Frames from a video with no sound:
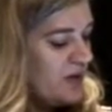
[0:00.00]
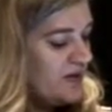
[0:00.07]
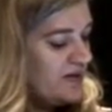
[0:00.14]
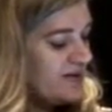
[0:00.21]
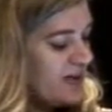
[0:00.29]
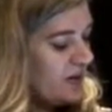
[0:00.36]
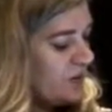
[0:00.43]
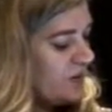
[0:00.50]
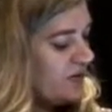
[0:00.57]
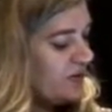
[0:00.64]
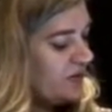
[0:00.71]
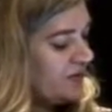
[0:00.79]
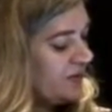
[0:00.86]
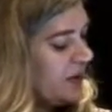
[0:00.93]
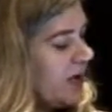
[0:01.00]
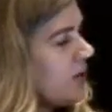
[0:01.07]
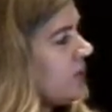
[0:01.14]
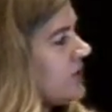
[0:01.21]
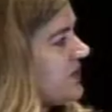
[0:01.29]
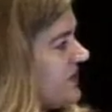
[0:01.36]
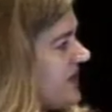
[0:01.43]
the second was
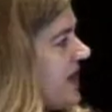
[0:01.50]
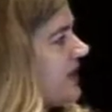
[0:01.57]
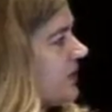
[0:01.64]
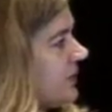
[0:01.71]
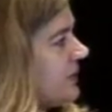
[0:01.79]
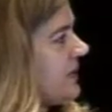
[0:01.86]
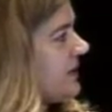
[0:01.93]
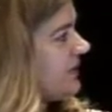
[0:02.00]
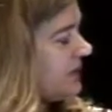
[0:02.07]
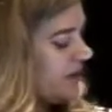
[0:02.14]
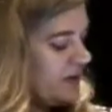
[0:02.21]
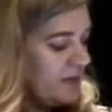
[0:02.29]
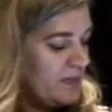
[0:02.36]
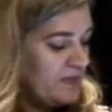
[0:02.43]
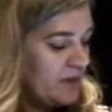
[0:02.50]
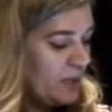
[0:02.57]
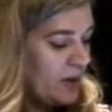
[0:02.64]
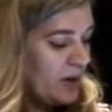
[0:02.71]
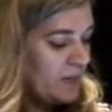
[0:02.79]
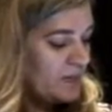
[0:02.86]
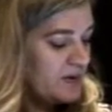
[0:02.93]
flow state or being fully
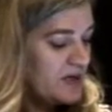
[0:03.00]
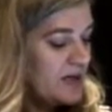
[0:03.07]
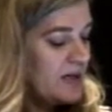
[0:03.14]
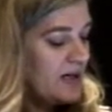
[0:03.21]
absorbed,